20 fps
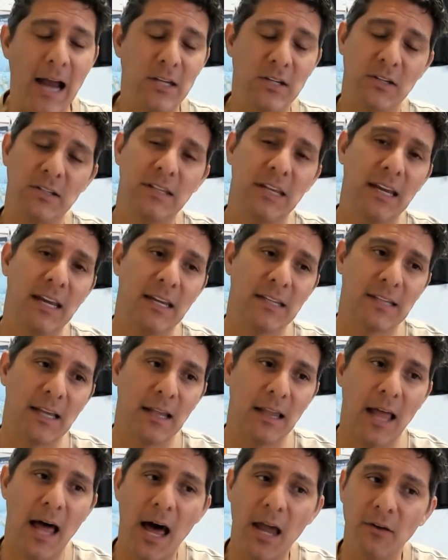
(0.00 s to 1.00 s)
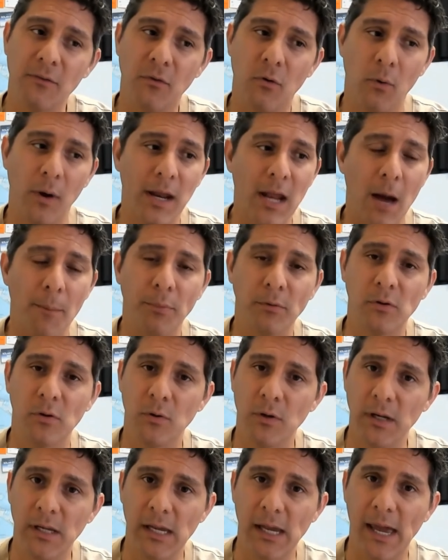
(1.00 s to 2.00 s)
I just think it's a lot of great
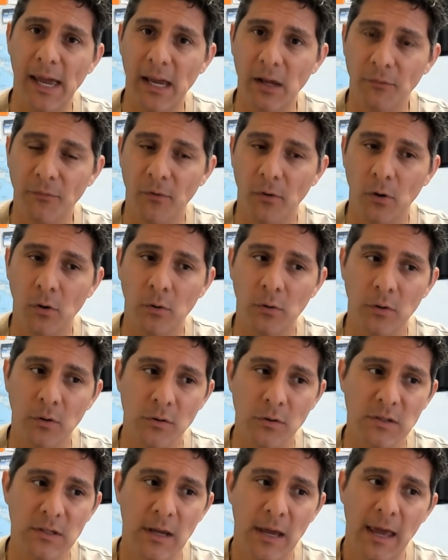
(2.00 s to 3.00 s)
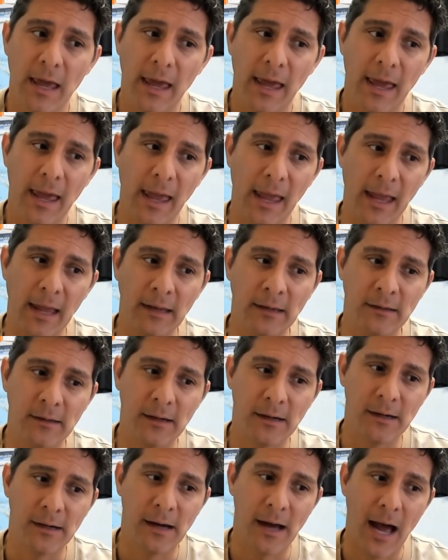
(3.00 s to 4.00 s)
opportunity ahead for owners.
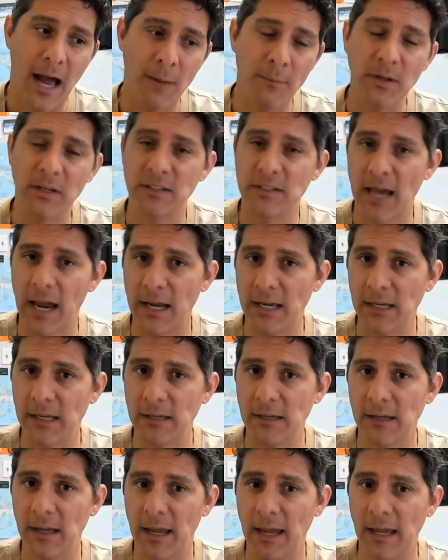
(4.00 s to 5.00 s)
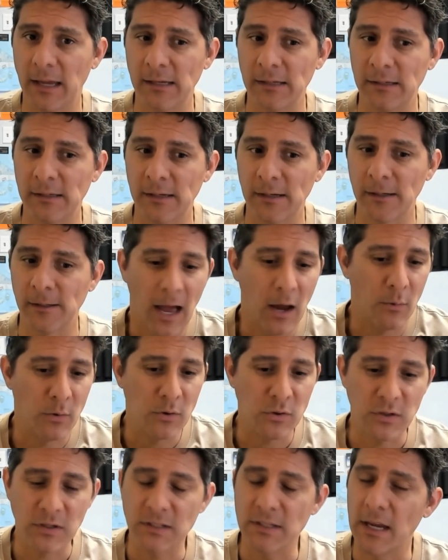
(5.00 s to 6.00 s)
And I'm excited. And
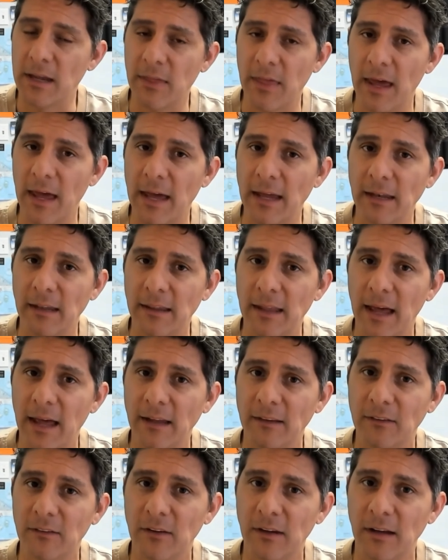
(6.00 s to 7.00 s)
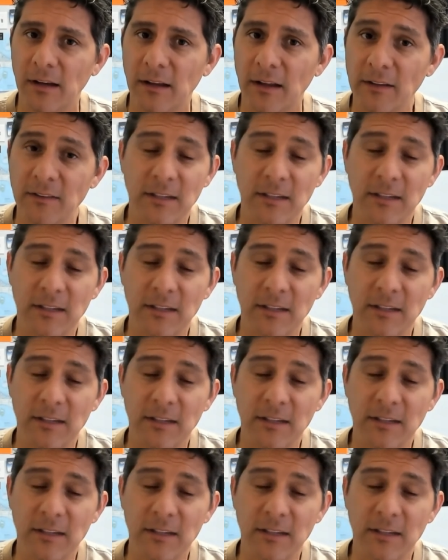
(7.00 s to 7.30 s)
I would just say that's